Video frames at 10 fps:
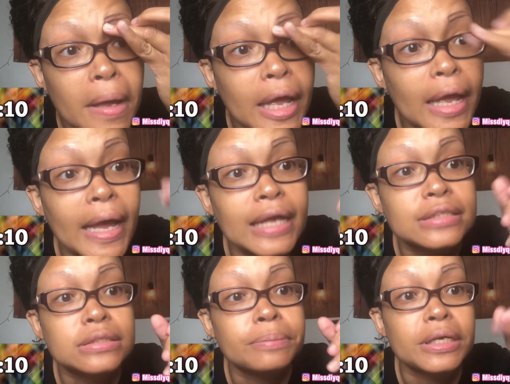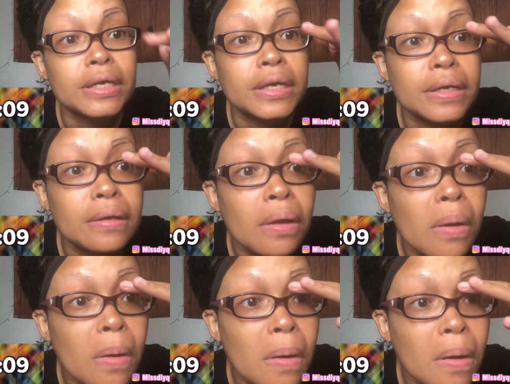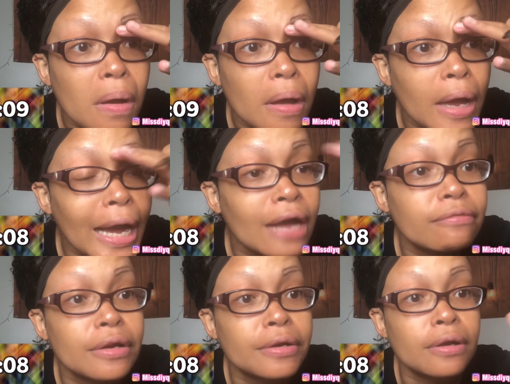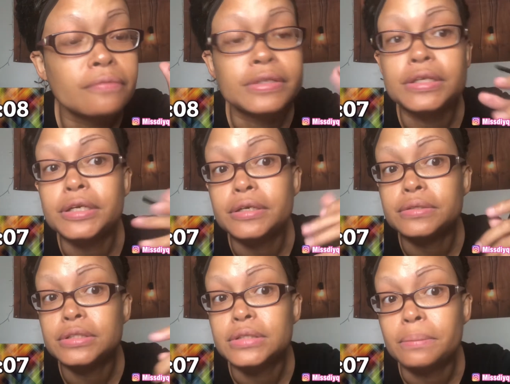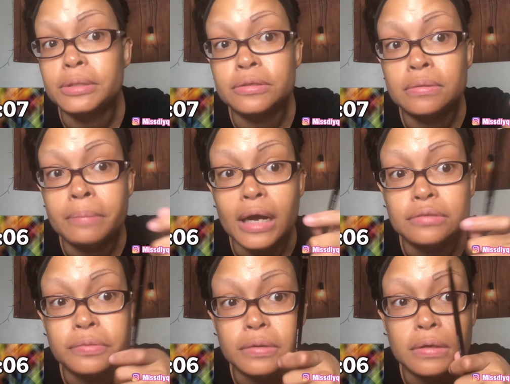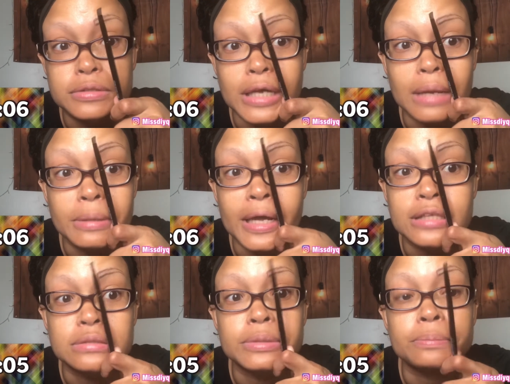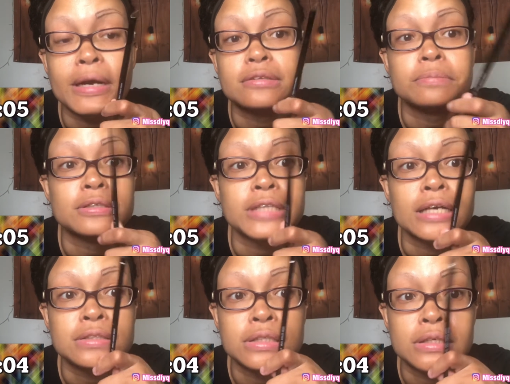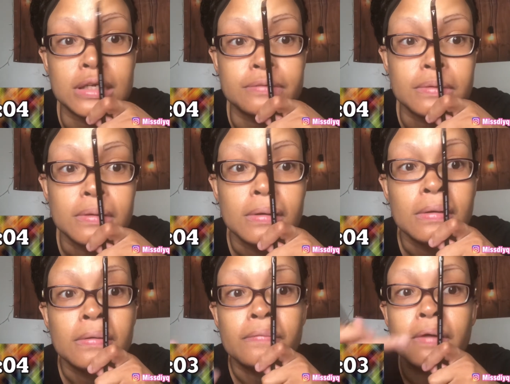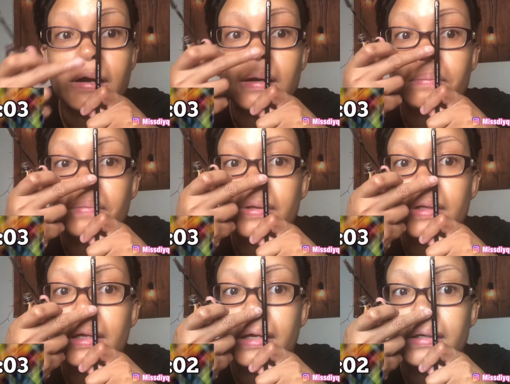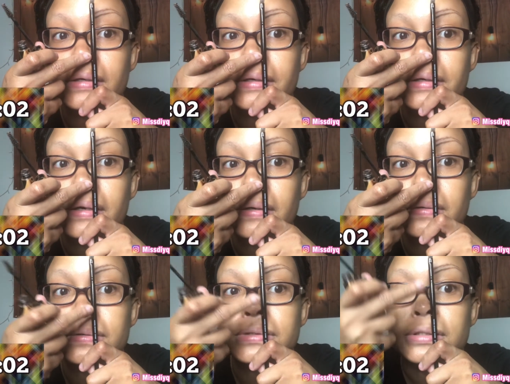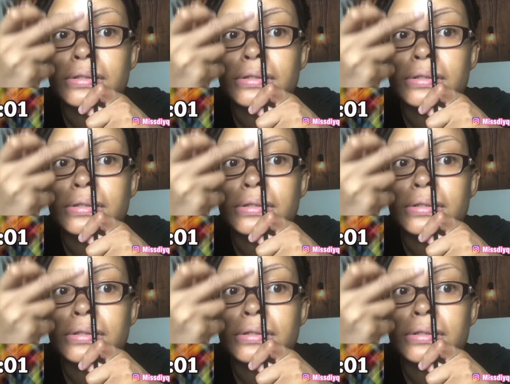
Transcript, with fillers: it has to be I've learned over the years because I've been doing brows for a long time it has to be precisely the length from the end of your nose